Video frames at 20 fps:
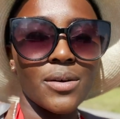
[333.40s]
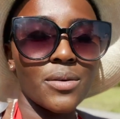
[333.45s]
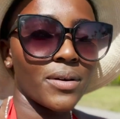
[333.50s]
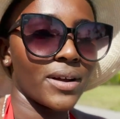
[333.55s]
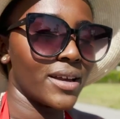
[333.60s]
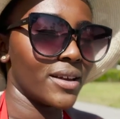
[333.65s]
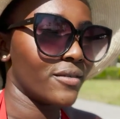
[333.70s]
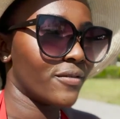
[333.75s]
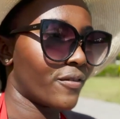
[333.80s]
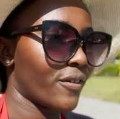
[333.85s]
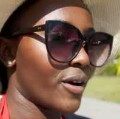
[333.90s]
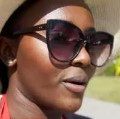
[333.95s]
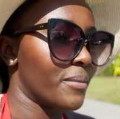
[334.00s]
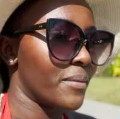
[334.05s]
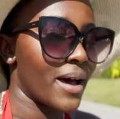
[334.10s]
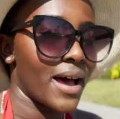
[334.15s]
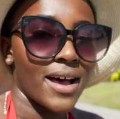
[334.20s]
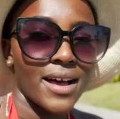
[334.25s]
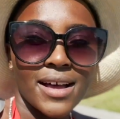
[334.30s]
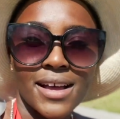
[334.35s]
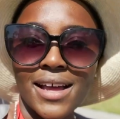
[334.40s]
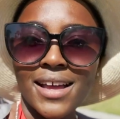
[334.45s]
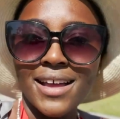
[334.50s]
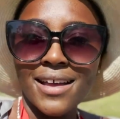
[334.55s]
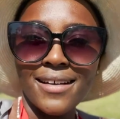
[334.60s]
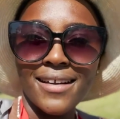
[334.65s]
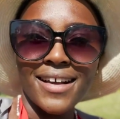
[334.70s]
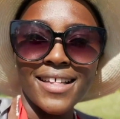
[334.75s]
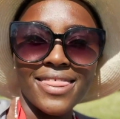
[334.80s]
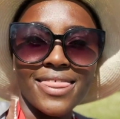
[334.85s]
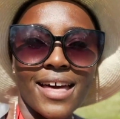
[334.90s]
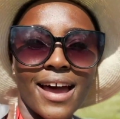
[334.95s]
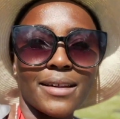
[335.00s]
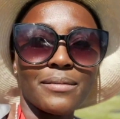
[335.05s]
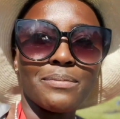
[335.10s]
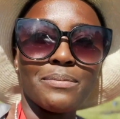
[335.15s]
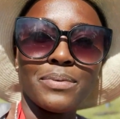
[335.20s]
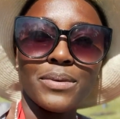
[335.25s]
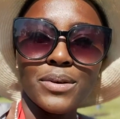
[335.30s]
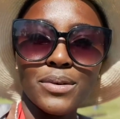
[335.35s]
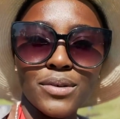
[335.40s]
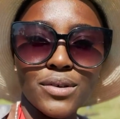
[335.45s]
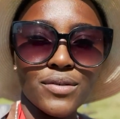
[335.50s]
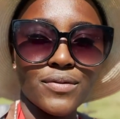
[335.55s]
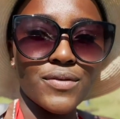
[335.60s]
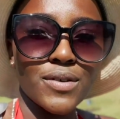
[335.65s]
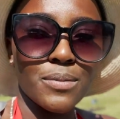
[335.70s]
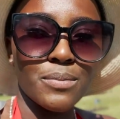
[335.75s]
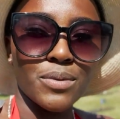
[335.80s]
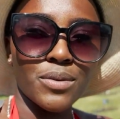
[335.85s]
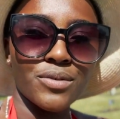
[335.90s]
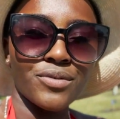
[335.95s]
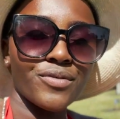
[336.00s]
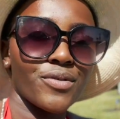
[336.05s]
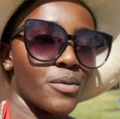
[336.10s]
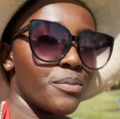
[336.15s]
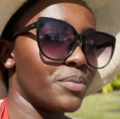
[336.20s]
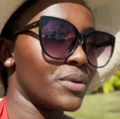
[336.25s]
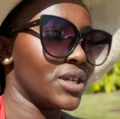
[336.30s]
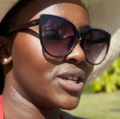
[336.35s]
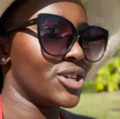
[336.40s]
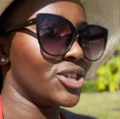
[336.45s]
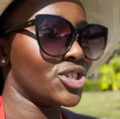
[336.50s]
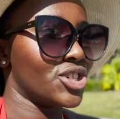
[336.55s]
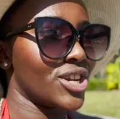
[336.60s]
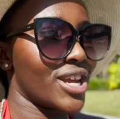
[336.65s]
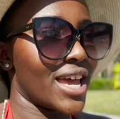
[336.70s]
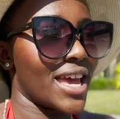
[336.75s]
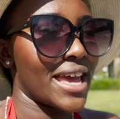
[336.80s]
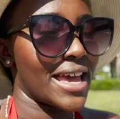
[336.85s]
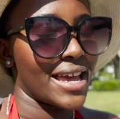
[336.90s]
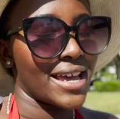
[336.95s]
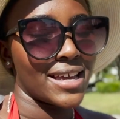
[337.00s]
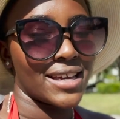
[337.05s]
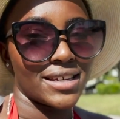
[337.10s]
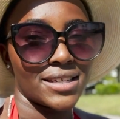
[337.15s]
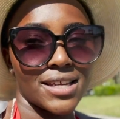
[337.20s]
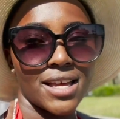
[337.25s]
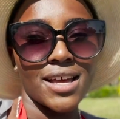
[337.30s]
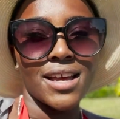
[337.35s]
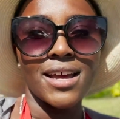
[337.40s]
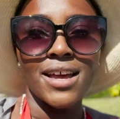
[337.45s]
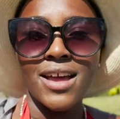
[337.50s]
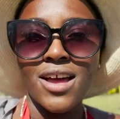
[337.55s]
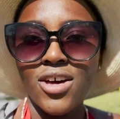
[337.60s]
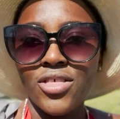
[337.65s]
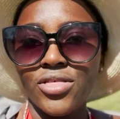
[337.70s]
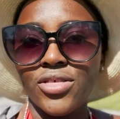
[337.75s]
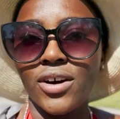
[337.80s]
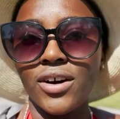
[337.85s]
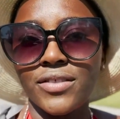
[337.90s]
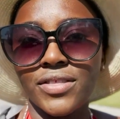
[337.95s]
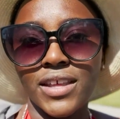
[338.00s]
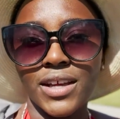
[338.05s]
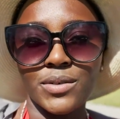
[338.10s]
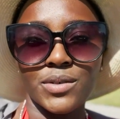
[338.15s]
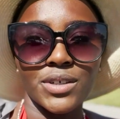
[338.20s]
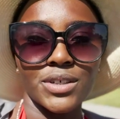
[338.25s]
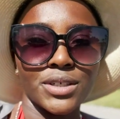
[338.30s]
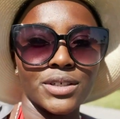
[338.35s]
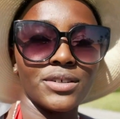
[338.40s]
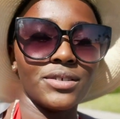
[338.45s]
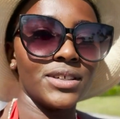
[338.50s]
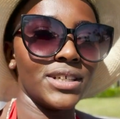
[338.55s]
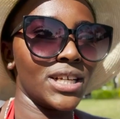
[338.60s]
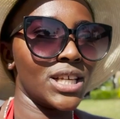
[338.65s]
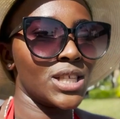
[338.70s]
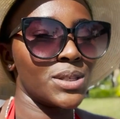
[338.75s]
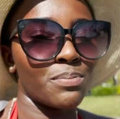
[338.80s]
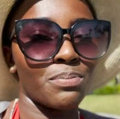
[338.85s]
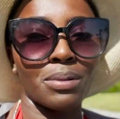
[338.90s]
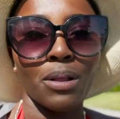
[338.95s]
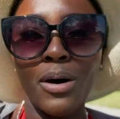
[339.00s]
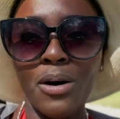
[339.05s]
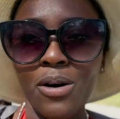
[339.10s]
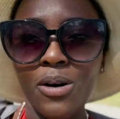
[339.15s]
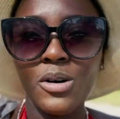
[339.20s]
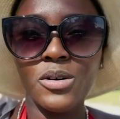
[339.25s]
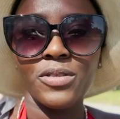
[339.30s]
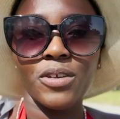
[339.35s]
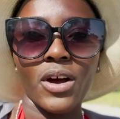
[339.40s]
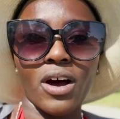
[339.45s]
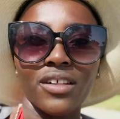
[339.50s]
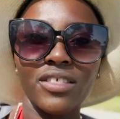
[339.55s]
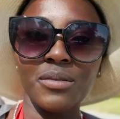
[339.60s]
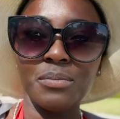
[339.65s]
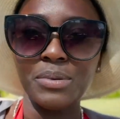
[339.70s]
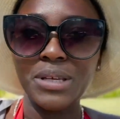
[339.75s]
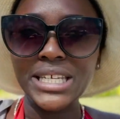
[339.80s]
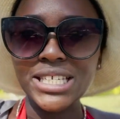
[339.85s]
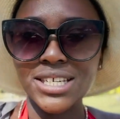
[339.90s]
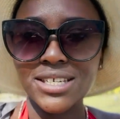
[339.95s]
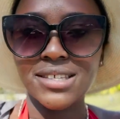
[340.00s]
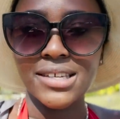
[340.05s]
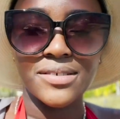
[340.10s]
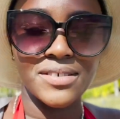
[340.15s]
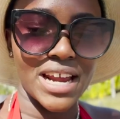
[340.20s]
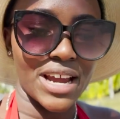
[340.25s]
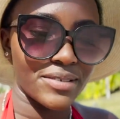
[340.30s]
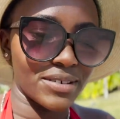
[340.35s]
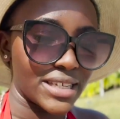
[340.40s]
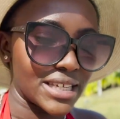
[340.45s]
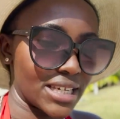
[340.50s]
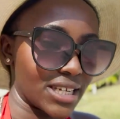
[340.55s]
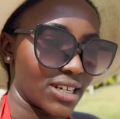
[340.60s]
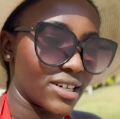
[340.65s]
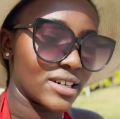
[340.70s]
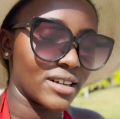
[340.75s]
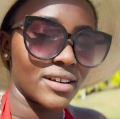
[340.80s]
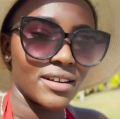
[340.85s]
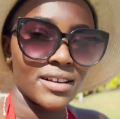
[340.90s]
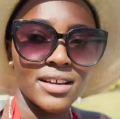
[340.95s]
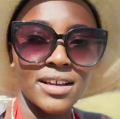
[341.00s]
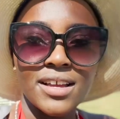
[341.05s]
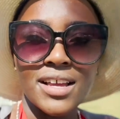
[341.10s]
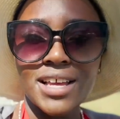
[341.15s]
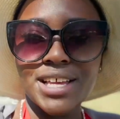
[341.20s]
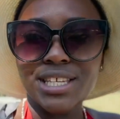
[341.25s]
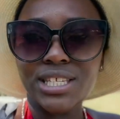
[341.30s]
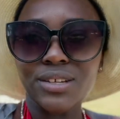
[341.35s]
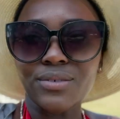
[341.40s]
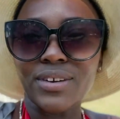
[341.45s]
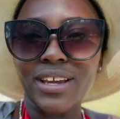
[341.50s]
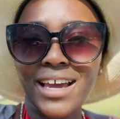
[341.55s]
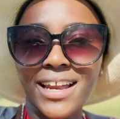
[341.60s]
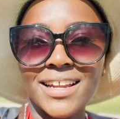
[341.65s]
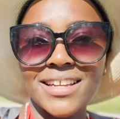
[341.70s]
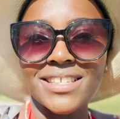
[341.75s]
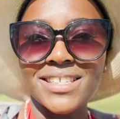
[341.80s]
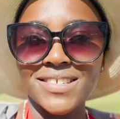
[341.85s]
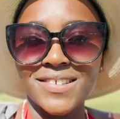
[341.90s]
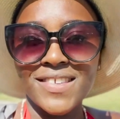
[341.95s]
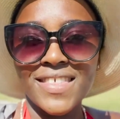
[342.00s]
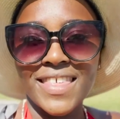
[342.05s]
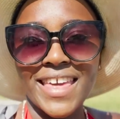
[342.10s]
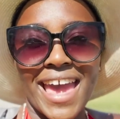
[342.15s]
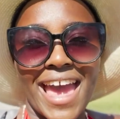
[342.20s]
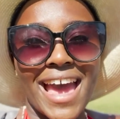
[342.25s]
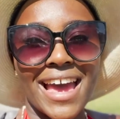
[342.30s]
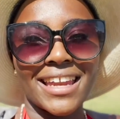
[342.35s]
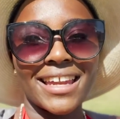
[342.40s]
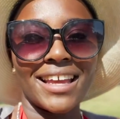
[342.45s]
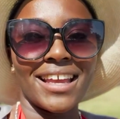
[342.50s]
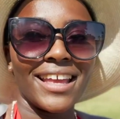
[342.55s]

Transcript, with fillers: away from that beautiful, beautiful beach and thought that we'll explore the other beaches around here. So we're gonna do that.